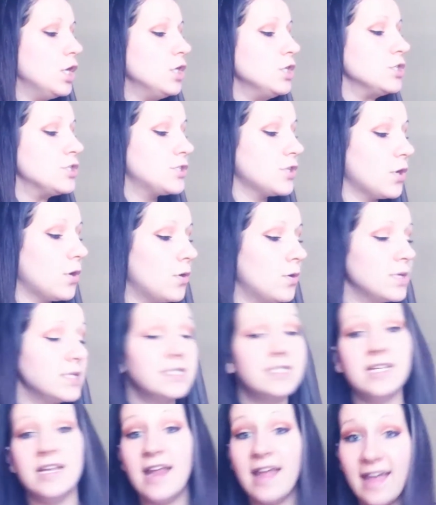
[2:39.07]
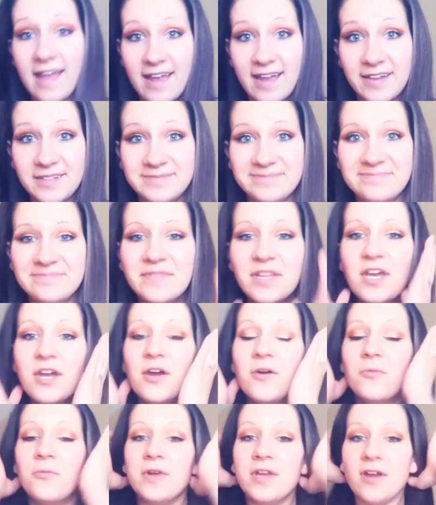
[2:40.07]
So today
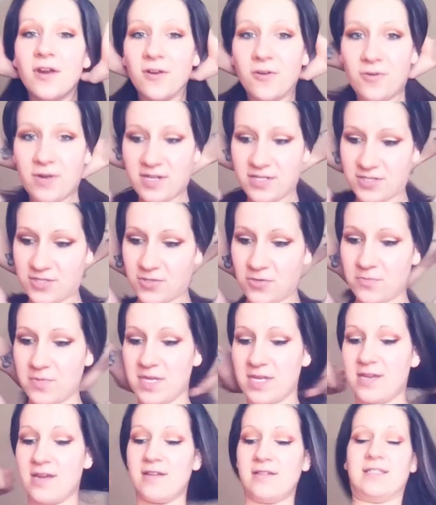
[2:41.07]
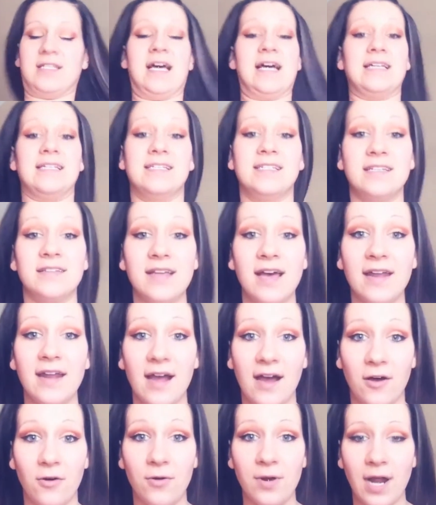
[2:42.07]
we are going to be testing that
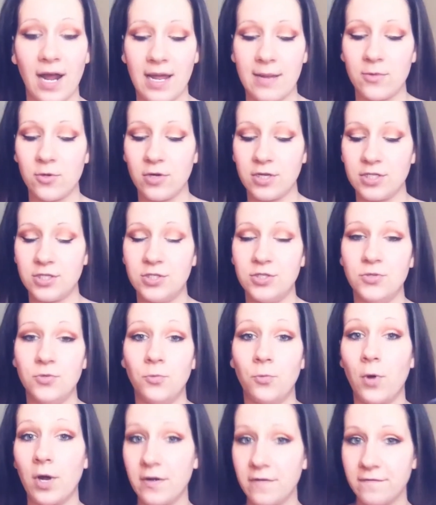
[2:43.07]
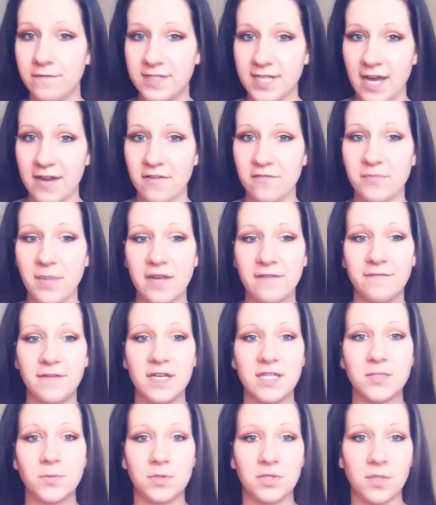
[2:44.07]
out. I am going to do one side of my
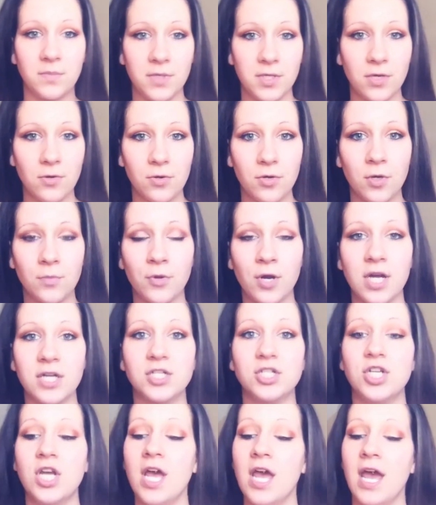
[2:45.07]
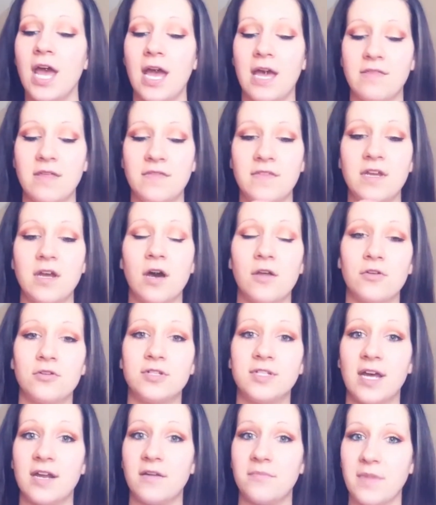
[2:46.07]
face with the Mieoko brush and then the other
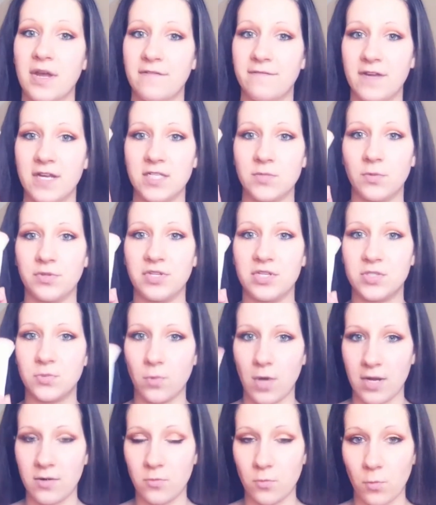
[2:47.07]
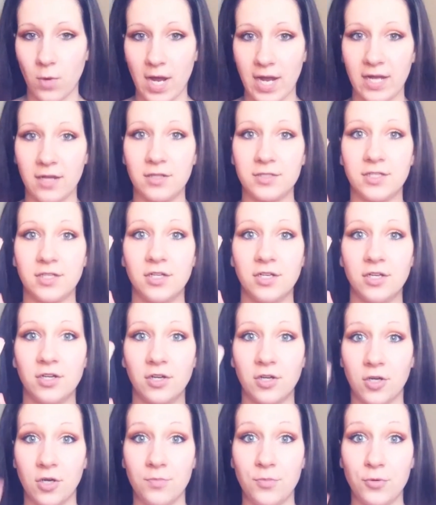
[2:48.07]
side of my face with this Wet n Wild
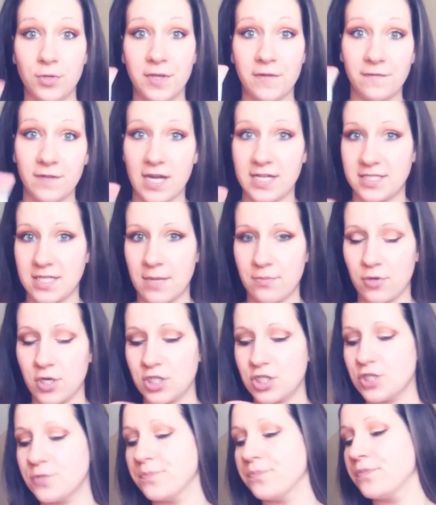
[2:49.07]
kabuki flat top brush.